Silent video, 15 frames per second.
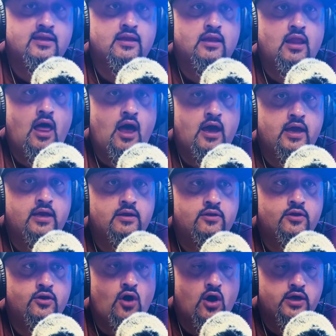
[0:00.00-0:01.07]
the line,
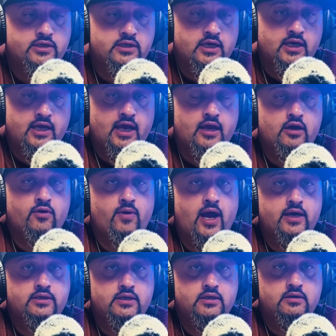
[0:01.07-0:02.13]
the dog is going to get
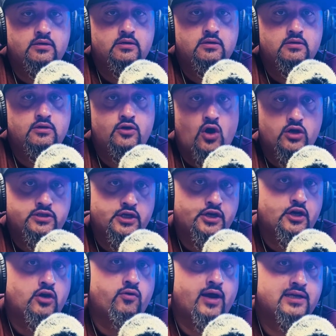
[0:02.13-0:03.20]
corrected. The dog's going to
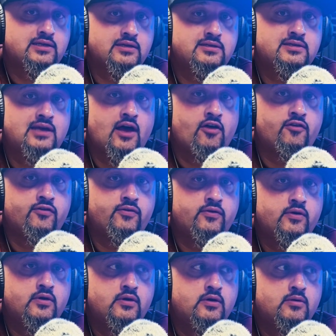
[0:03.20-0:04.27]
correct itself
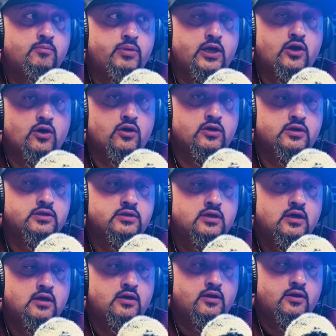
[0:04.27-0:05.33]
because
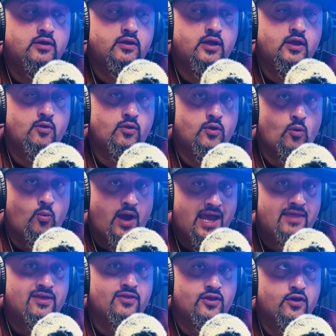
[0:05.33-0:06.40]
the way
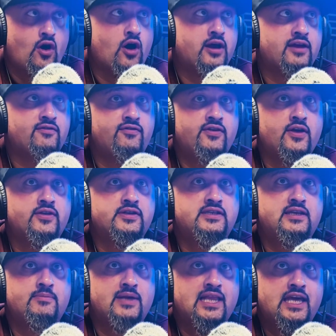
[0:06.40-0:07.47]
that the dog can feel the
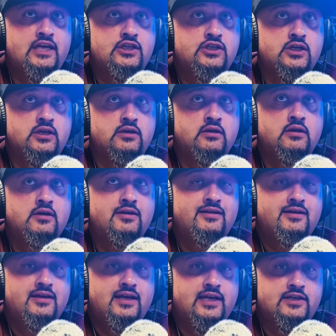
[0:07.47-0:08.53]
stimulation
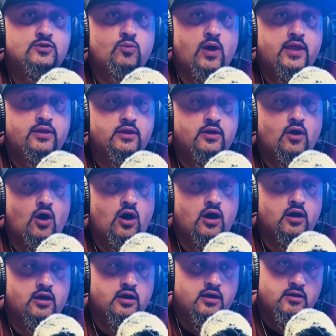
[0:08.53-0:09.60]
is when the
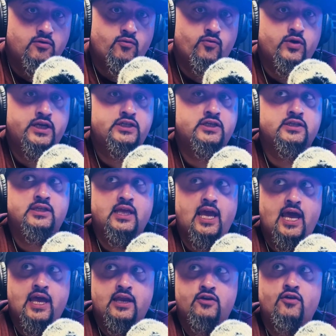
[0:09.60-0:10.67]
dog reaches the
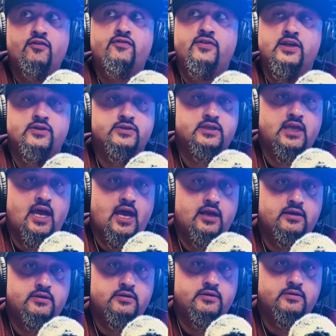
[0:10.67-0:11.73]
end or feels the
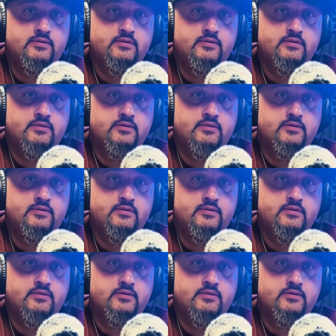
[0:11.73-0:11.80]
end.